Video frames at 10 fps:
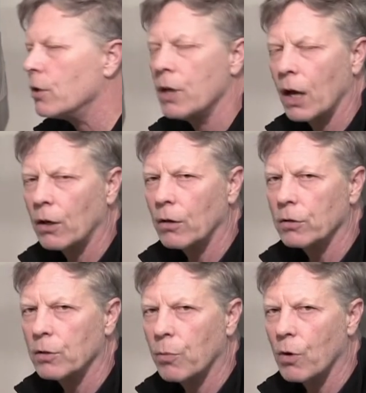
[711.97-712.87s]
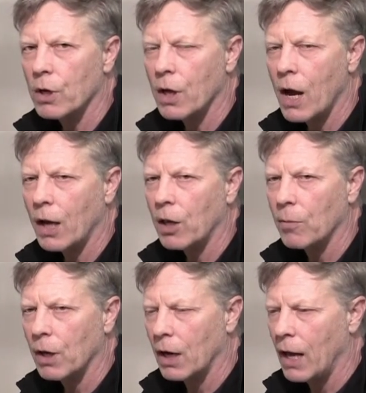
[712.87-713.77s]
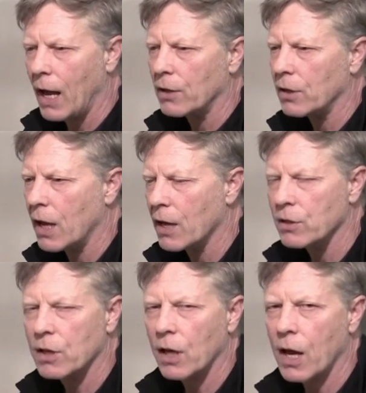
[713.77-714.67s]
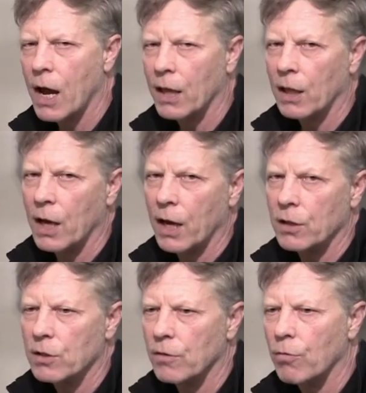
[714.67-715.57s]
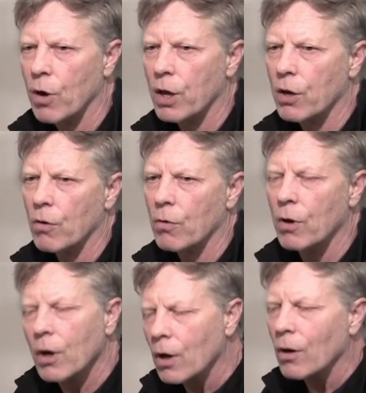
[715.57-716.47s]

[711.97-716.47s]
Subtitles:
technical support document, it actually has some guidelines of what you're,